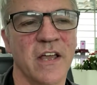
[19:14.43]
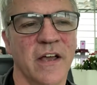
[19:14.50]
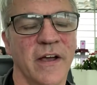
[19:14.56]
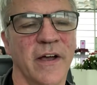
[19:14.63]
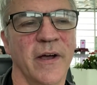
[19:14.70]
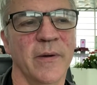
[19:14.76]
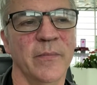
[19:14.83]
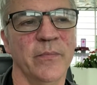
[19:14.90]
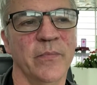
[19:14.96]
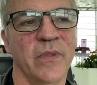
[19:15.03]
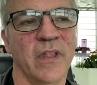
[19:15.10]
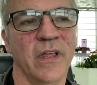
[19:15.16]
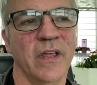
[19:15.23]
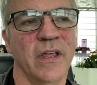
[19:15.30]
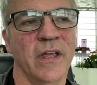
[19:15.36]

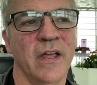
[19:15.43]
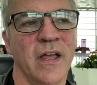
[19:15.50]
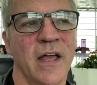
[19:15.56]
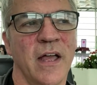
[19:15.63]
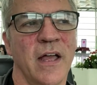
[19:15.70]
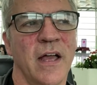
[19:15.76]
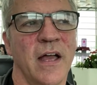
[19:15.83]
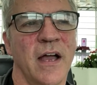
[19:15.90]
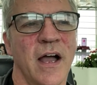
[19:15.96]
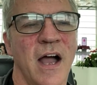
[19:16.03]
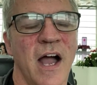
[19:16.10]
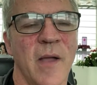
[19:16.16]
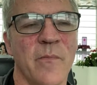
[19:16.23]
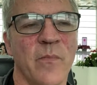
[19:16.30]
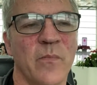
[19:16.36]

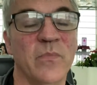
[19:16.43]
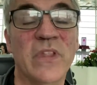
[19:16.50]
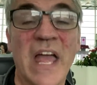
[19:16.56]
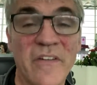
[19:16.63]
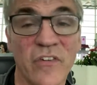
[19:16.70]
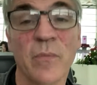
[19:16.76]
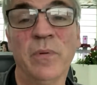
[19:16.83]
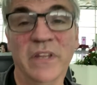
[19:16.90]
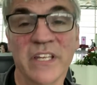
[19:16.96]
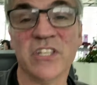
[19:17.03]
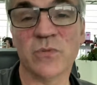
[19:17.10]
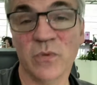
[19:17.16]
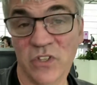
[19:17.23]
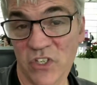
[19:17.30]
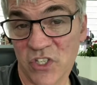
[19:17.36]
I'm never
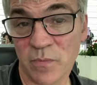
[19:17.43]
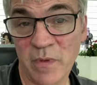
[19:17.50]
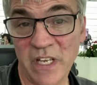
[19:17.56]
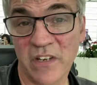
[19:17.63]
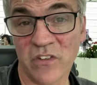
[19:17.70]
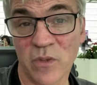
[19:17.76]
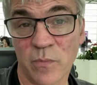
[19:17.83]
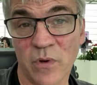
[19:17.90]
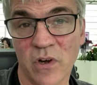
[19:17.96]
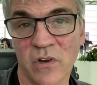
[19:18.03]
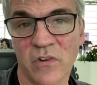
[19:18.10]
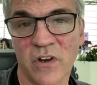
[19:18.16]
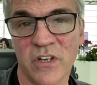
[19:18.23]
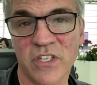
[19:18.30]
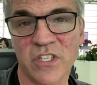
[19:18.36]
pleased with the speed of the
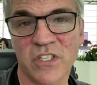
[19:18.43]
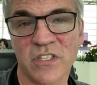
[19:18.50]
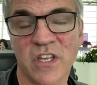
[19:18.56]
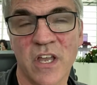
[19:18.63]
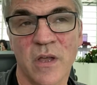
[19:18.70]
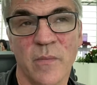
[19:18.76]
progress,